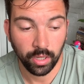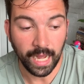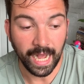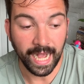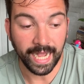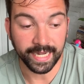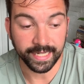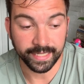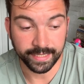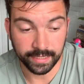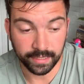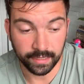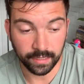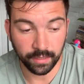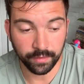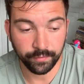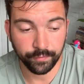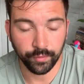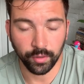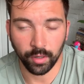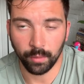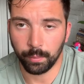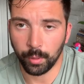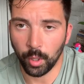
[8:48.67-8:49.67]
idea
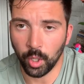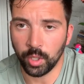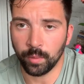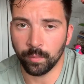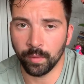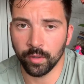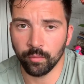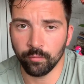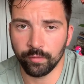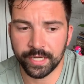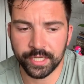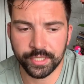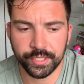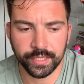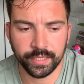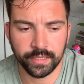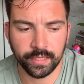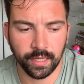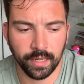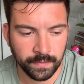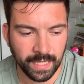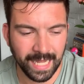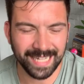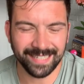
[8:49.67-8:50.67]
for a Pokemon region.
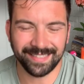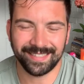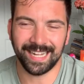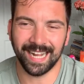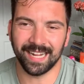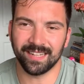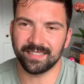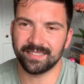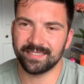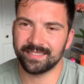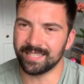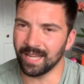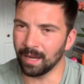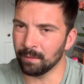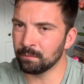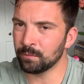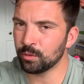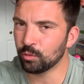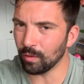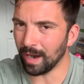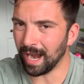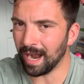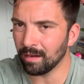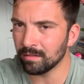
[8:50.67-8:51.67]
It's got some
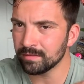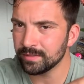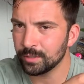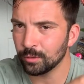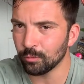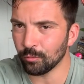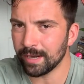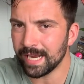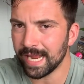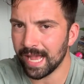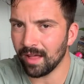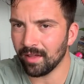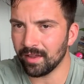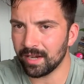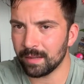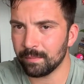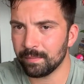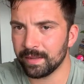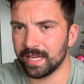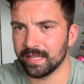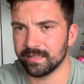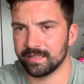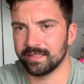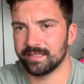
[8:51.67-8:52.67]
grounds in reality
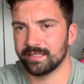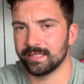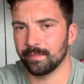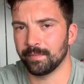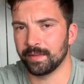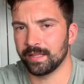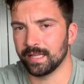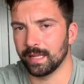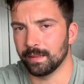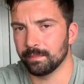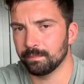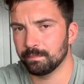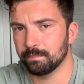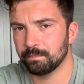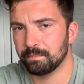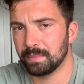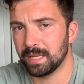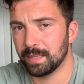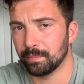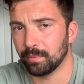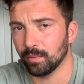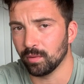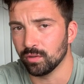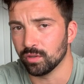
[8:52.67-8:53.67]
because it's something that
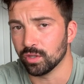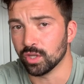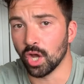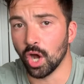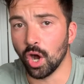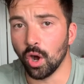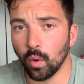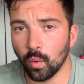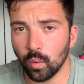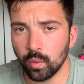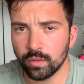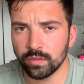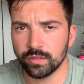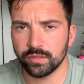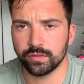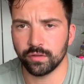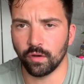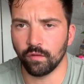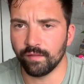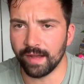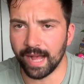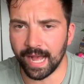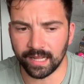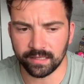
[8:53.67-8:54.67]
people know
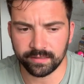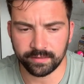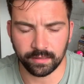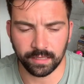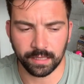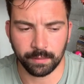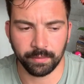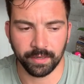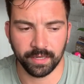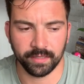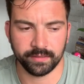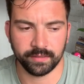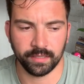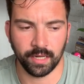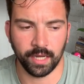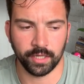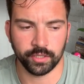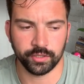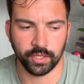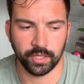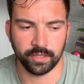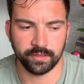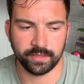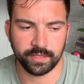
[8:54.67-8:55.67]
so vastly, but it's not
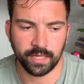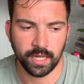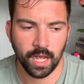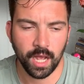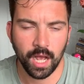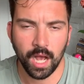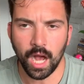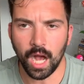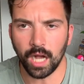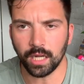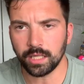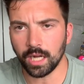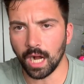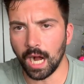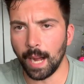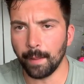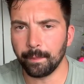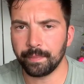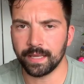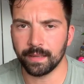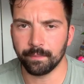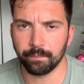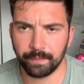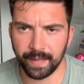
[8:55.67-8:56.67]
just a
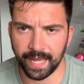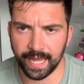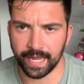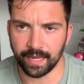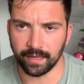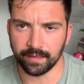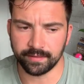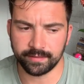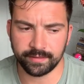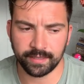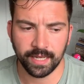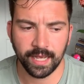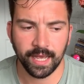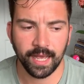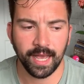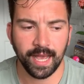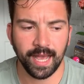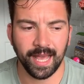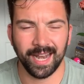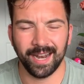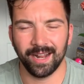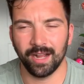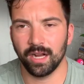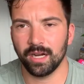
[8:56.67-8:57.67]
copy and paste
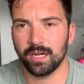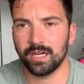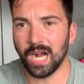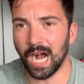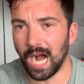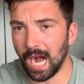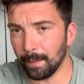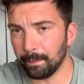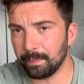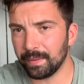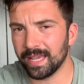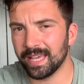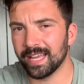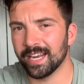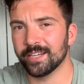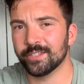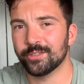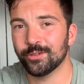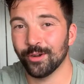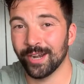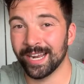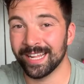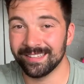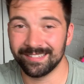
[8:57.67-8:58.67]
and a copy and a
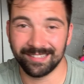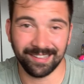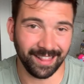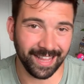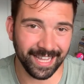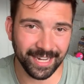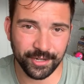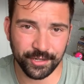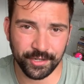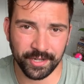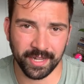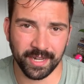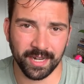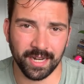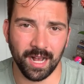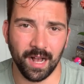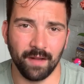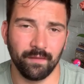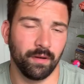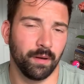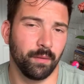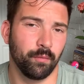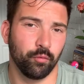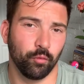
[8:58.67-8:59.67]
translation
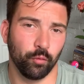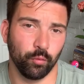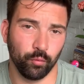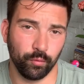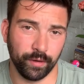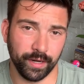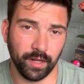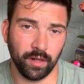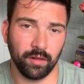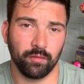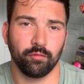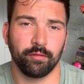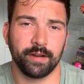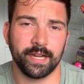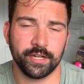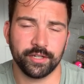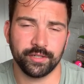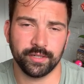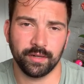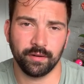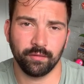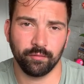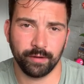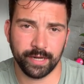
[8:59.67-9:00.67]
of a real
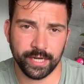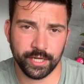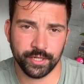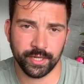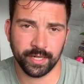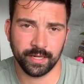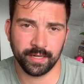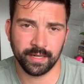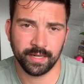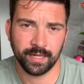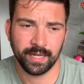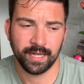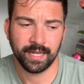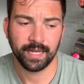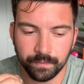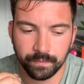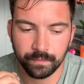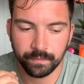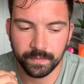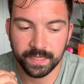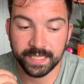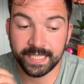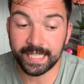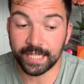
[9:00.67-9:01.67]
region.
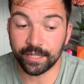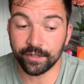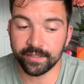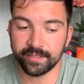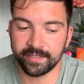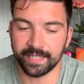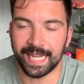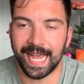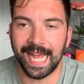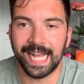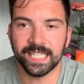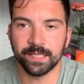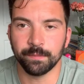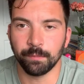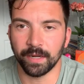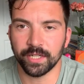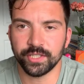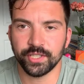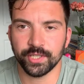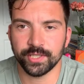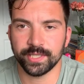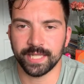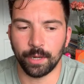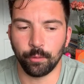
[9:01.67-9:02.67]
Seriously, as
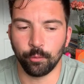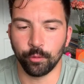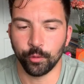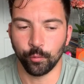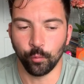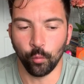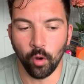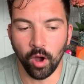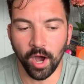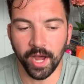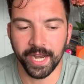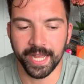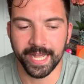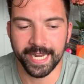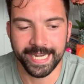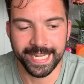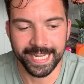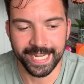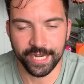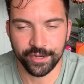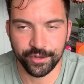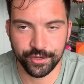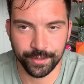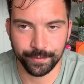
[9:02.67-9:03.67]
much as I would want an
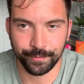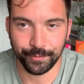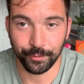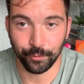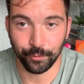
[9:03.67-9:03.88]
Egypt